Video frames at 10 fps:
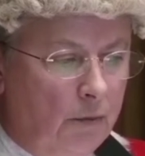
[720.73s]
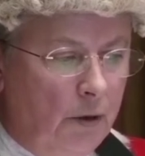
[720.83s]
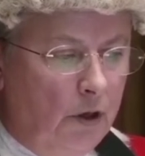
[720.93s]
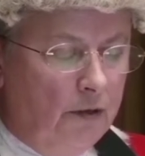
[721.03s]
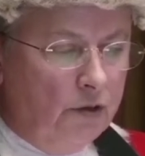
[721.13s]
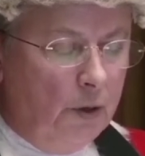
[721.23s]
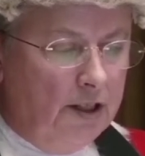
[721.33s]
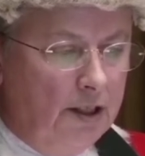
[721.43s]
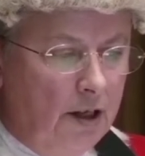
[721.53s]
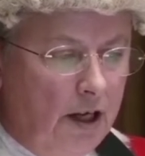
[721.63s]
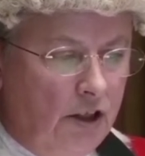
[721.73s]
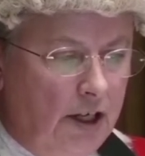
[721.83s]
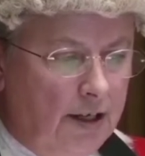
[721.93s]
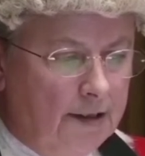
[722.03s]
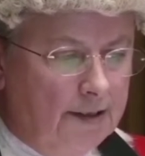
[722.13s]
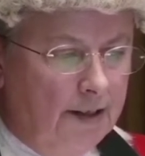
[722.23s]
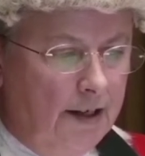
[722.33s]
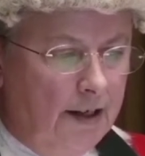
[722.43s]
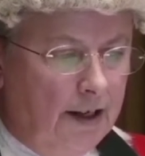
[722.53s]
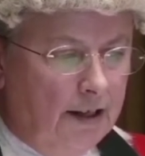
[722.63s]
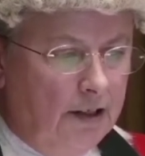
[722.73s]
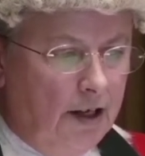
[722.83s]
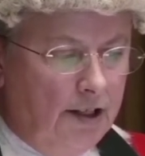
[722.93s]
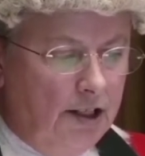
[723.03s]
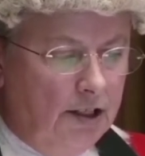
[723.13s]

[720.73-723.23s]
be one of 29 years and 90